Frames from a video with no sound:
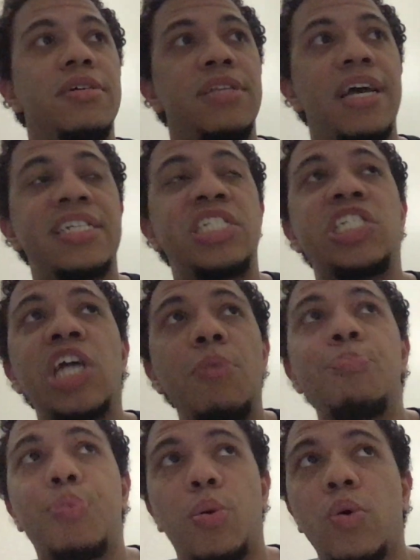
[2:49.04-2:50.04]
at
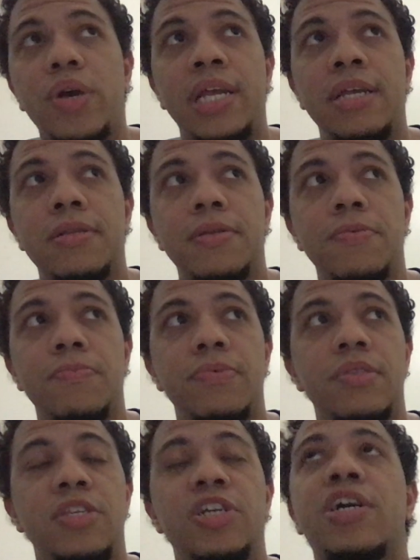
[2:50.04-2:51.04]
some point,
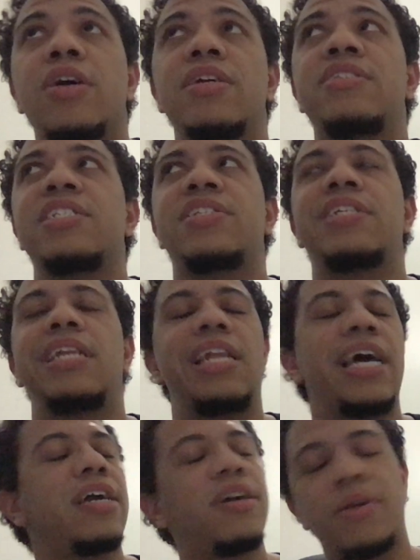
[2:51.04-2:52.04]
you're gonna just
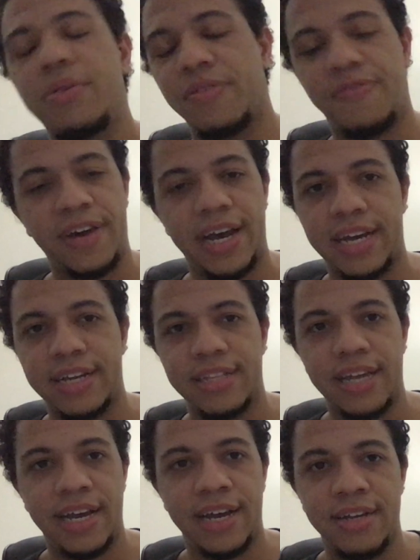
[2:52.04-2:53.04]
let go of the fact
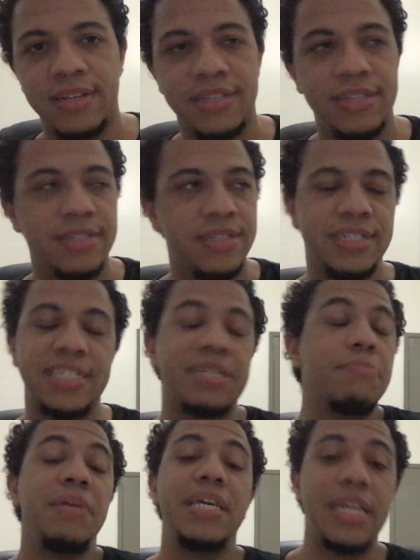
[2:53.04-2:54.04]
that it, it
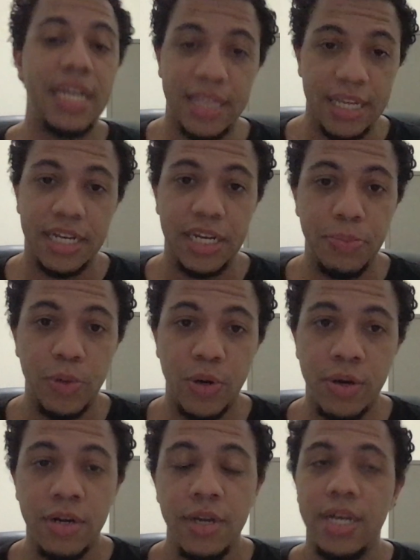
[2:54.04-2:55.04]
doesn't mean anything
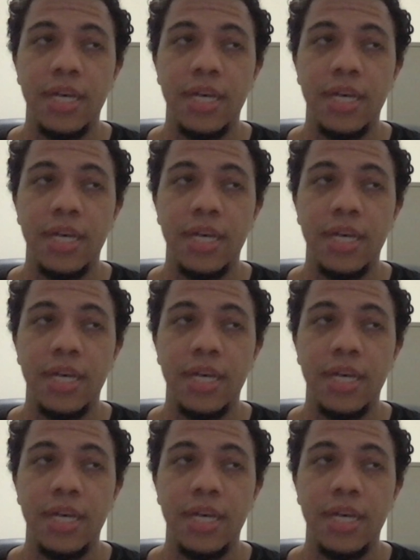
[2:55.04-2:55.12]
anymore.